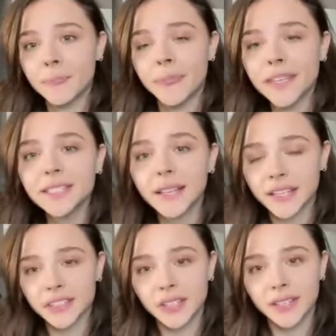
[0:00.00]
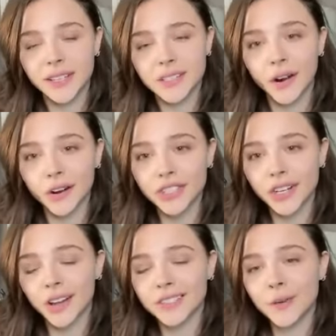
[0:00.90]
This election is our
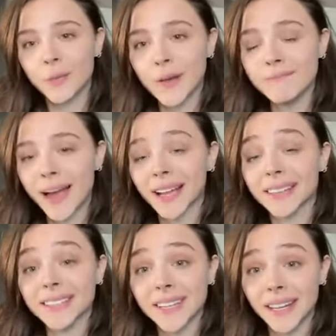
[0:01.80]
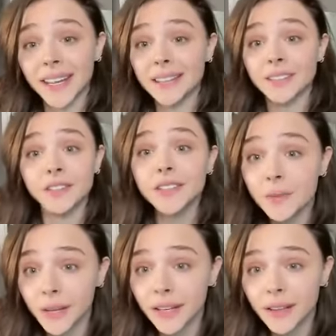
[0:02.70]
shot to win back the Senate, and to
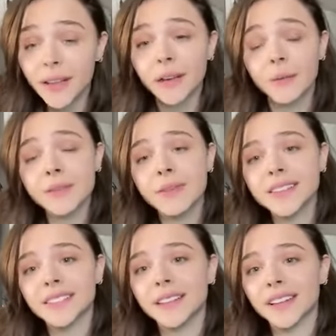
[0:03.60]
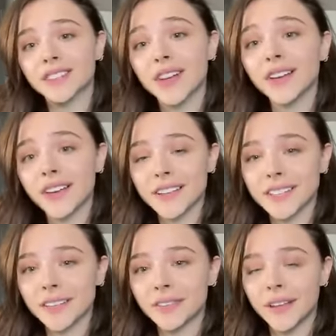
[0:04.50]
do it, we must elect John
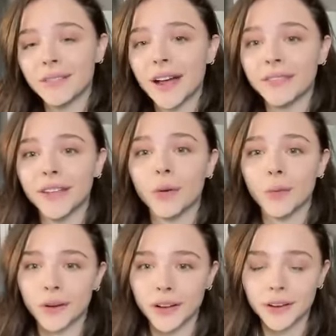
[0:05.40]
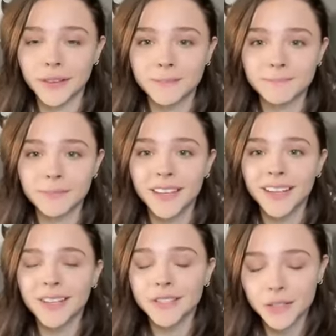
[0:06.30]
Ossoff and Raphael Warnock.
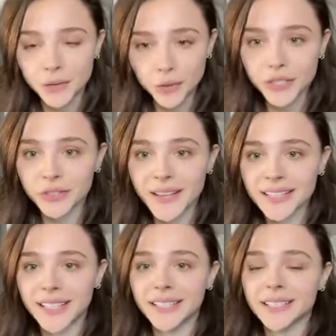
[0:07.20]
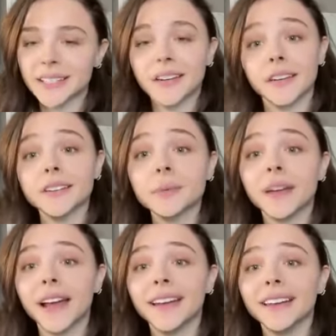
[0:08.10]
So Georgia residents, here's
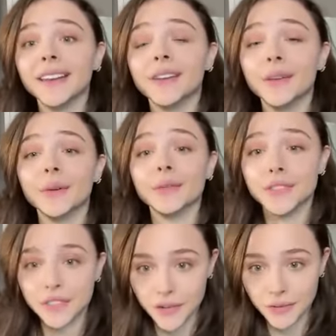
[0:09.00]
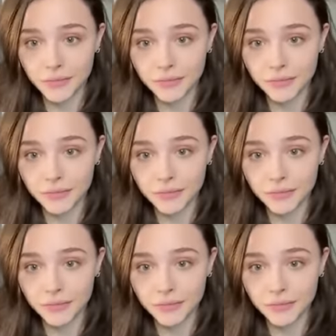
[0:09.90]
what I need you to do.